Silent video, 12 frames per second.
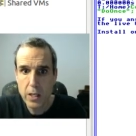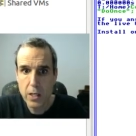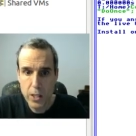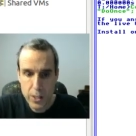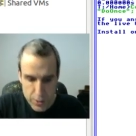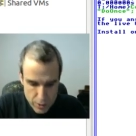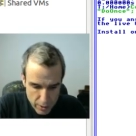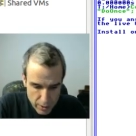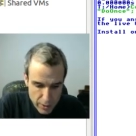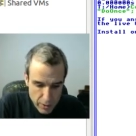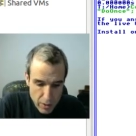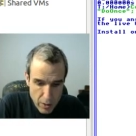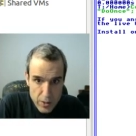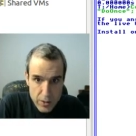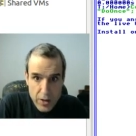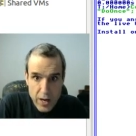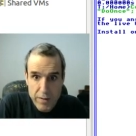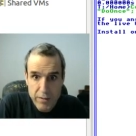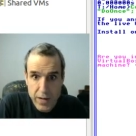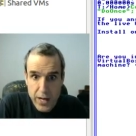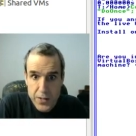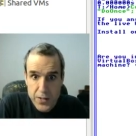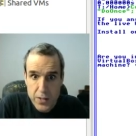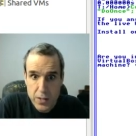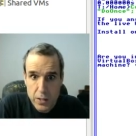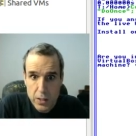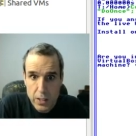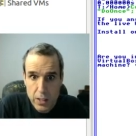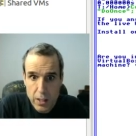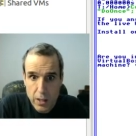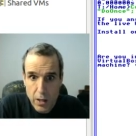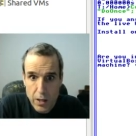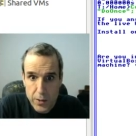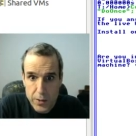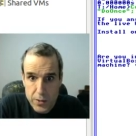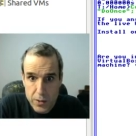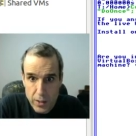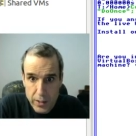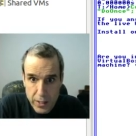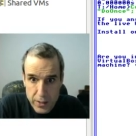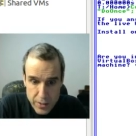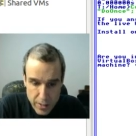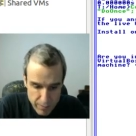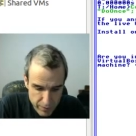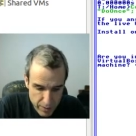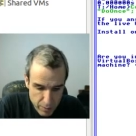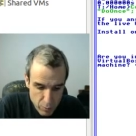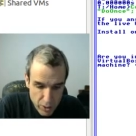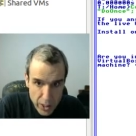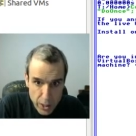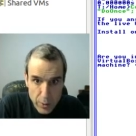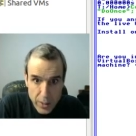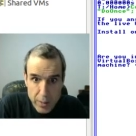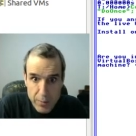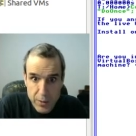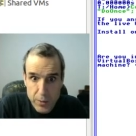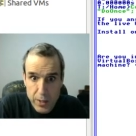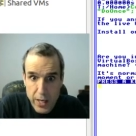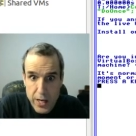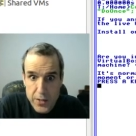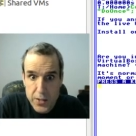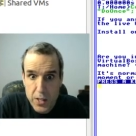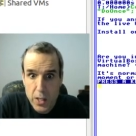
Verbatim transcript: install on the hard drive, yes. Are you installing inside VMware QEMU? Yes.